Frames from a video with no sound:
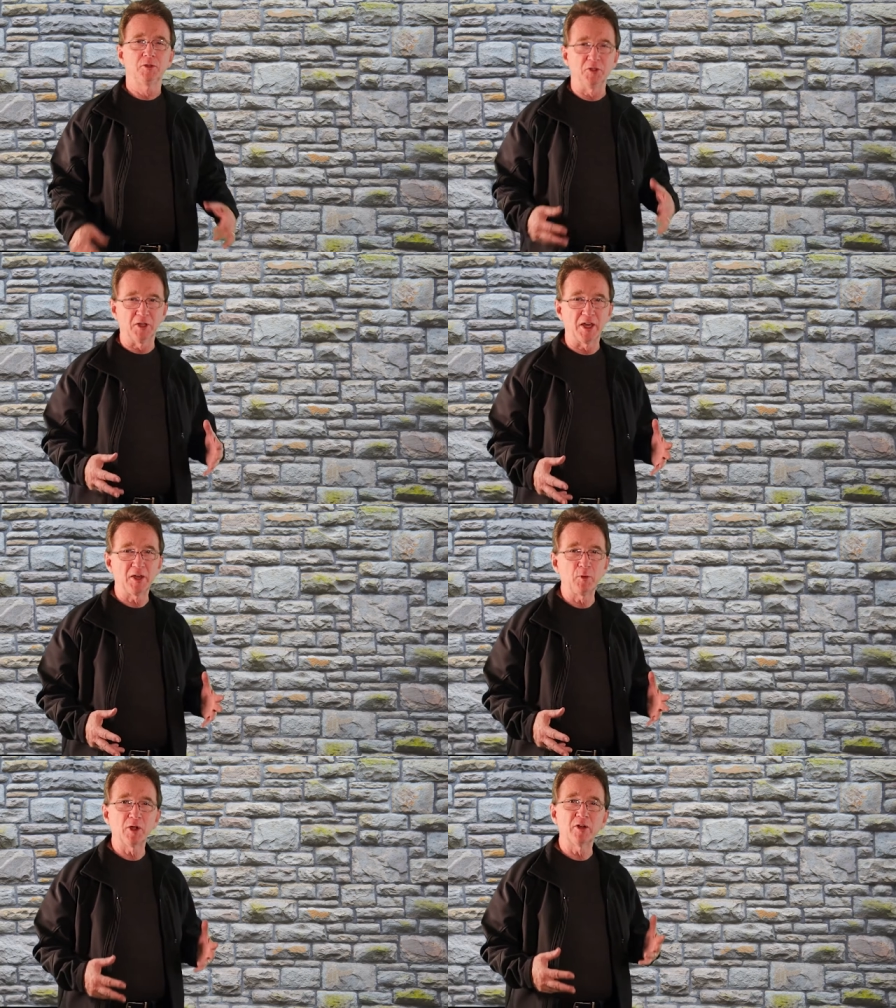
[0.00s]

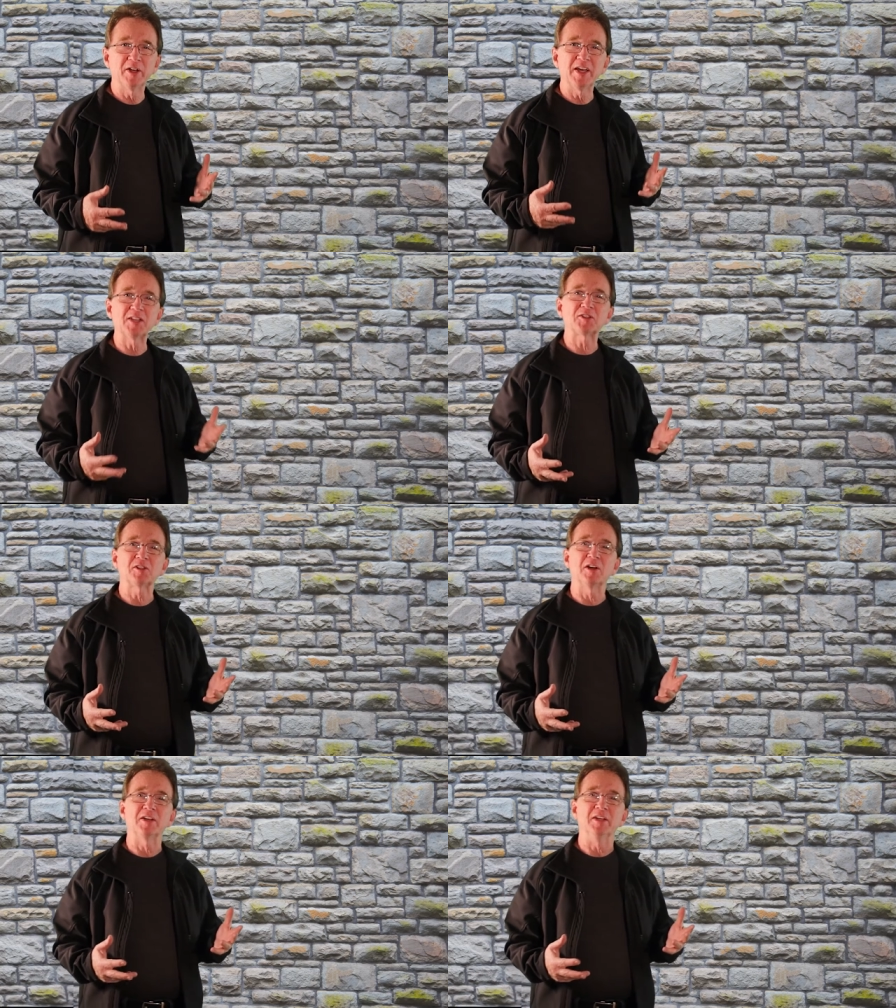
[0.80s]
Today we are in
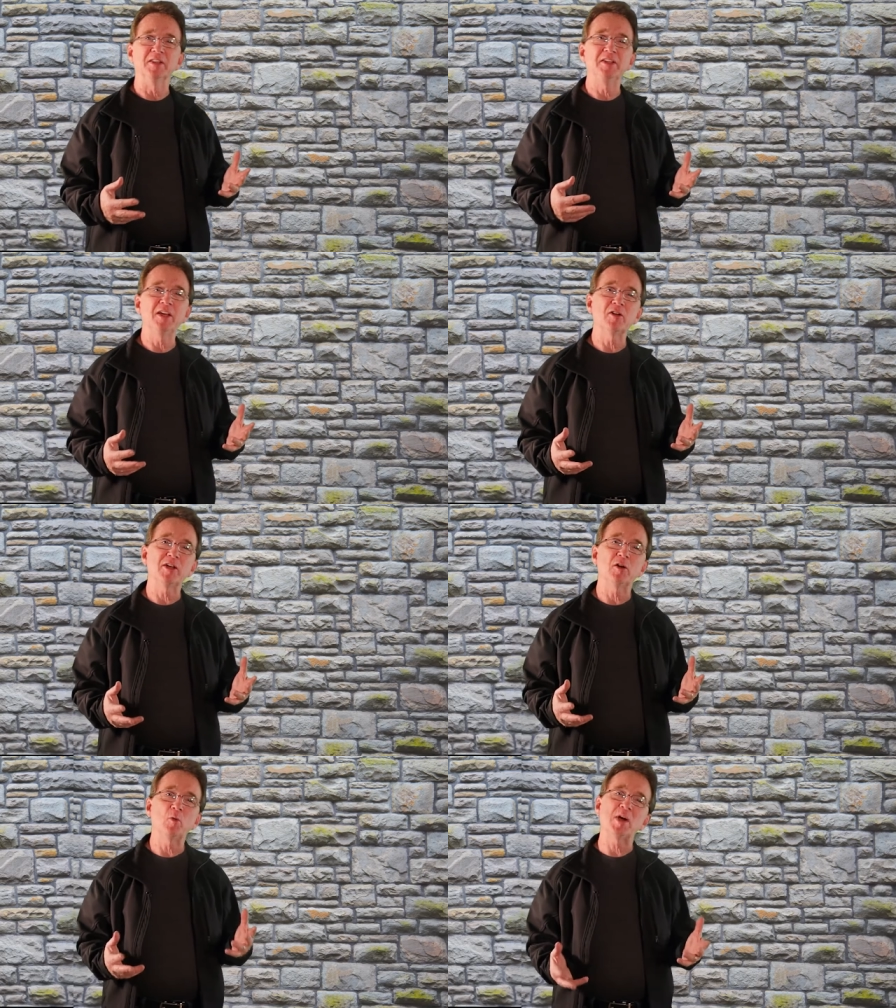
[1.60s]
Escalon, in the
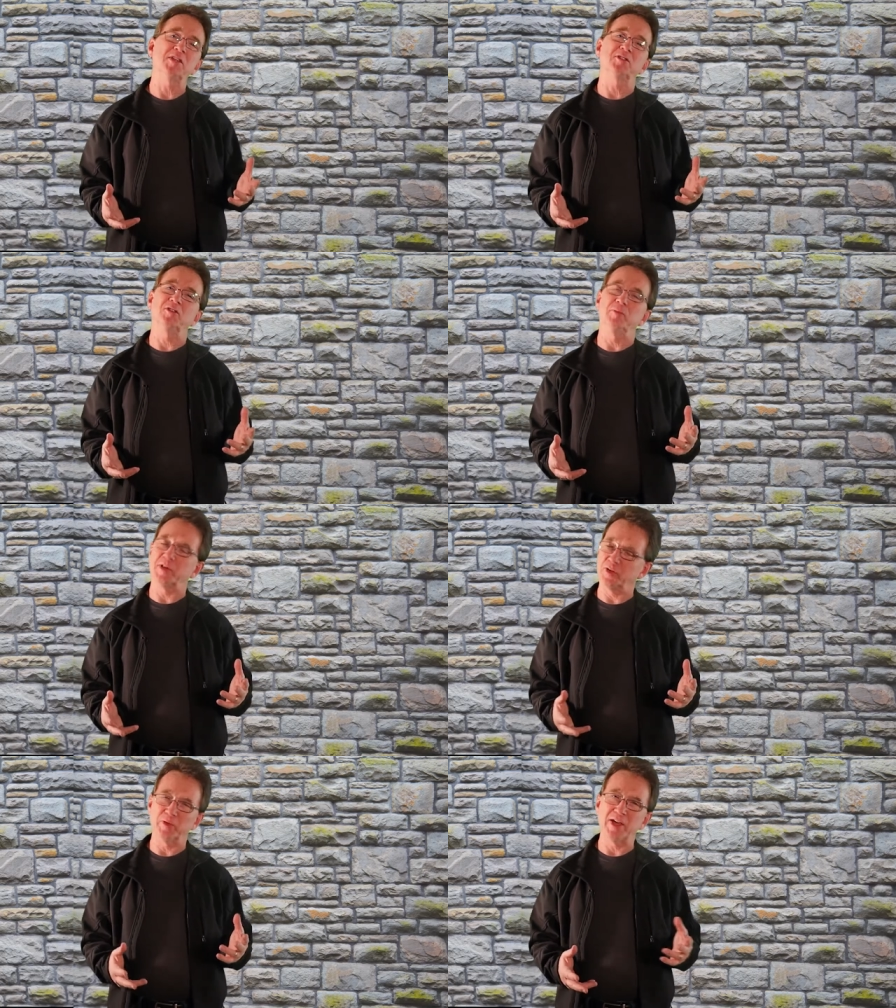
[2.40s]
area west of
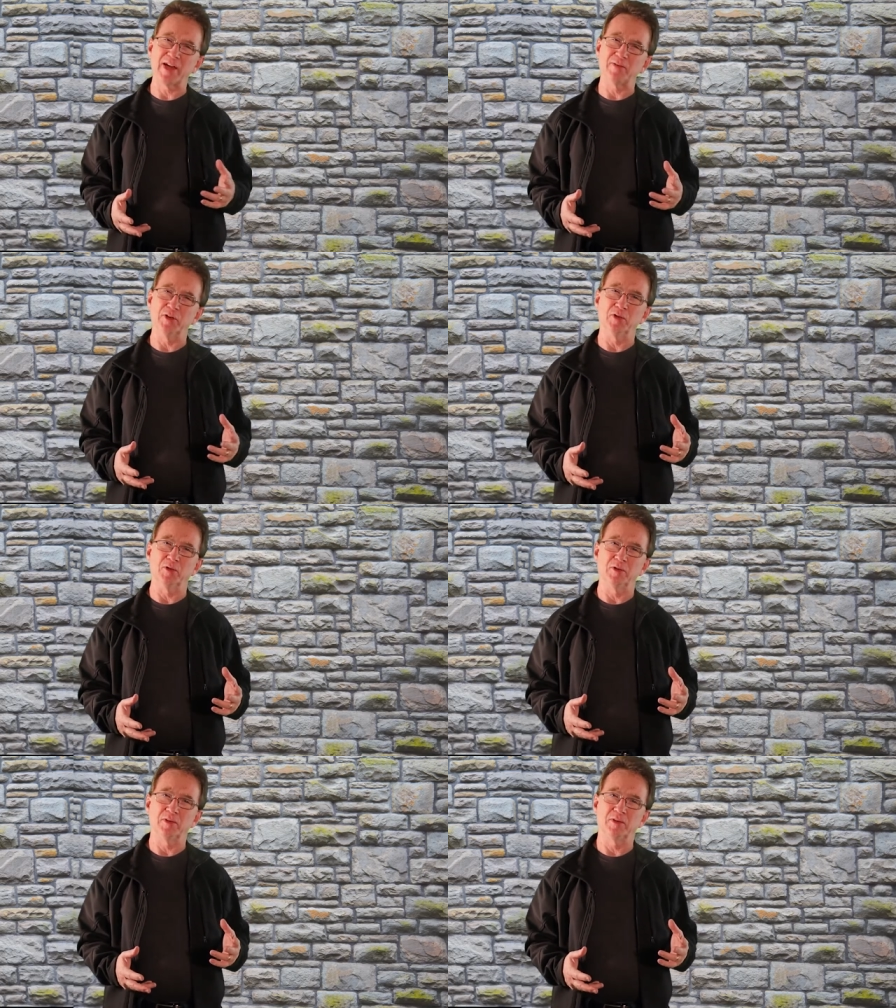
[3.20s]
McHenry Avenue.